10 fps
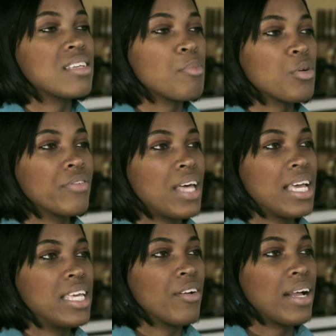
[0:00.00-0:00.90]
the summer of
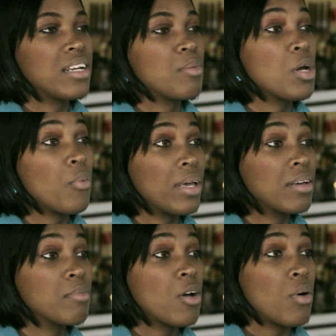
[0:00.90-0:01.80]
that year, I ended up
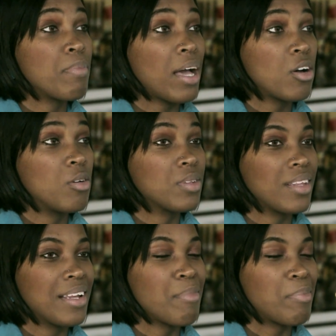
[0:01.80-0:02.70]
going back home
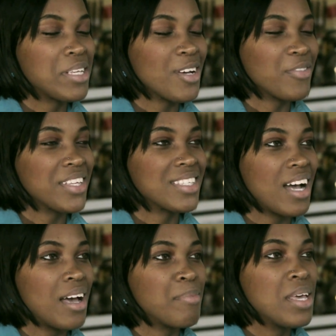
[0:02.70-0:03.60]
and landed by myself this
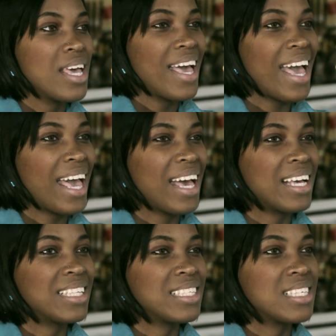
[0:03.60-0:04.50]
time.
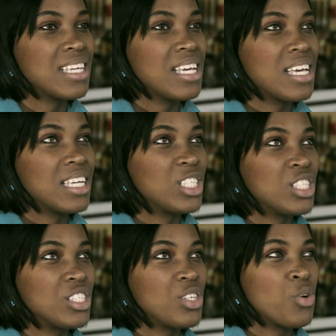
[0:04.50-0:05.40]
And
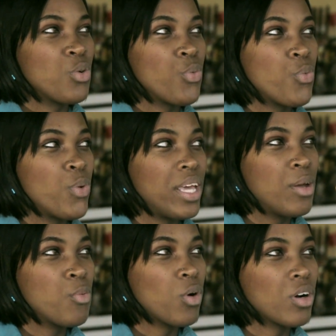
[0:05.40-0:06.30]

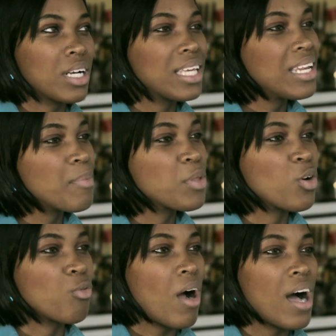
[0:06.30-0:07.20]
we were cleaning up the
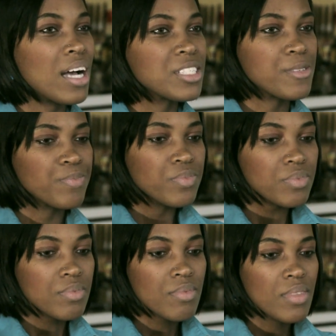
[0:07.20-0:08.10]
garage.
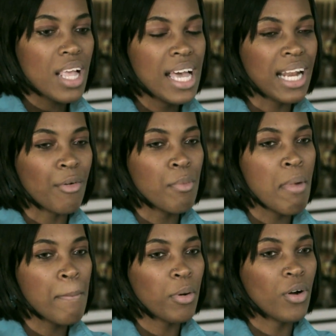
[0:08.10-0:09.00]
And I
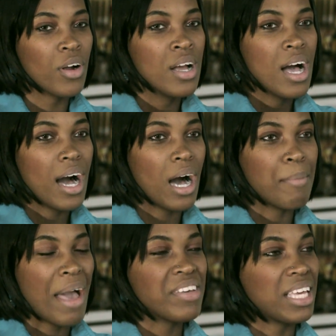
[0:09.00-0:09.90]
remember
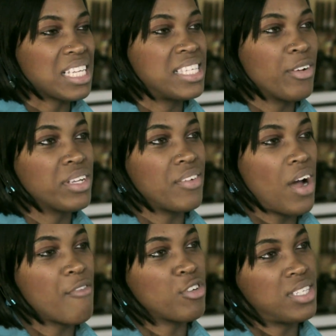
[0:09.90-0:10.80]
having like a series
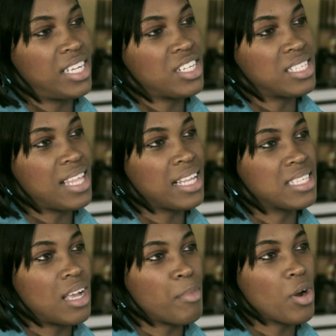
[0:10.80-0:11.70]
of conversations
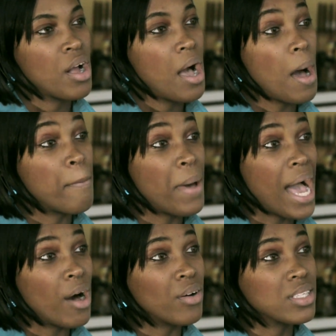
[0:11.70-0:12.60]
that summer
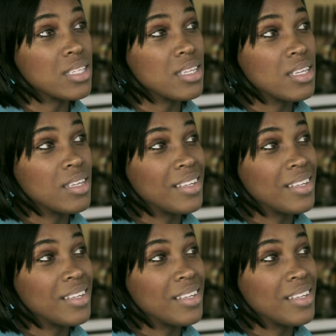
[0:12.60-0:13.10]
about